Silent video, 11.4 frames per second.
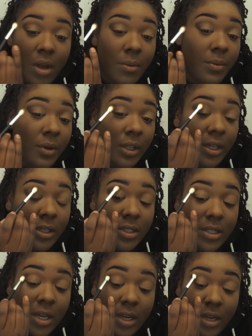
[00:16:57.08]
I'm really
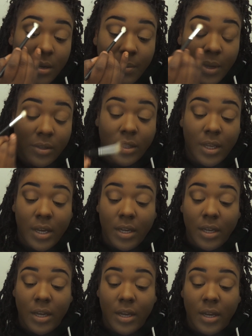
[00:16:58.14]
excited about
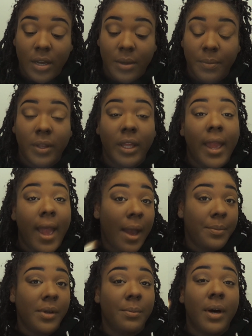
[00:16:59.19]
that. I'm really
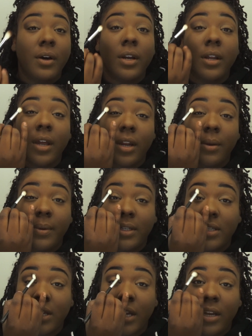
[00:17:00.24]
happy about it, and I'm
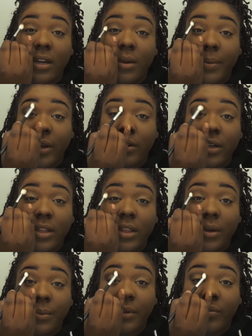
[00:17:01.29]
excited about it
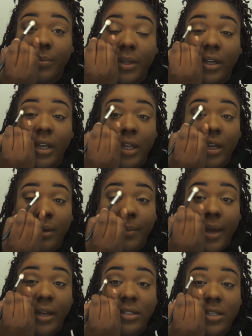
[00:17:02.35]
that we've been getting
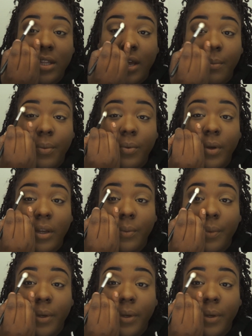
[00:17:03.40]
back to that point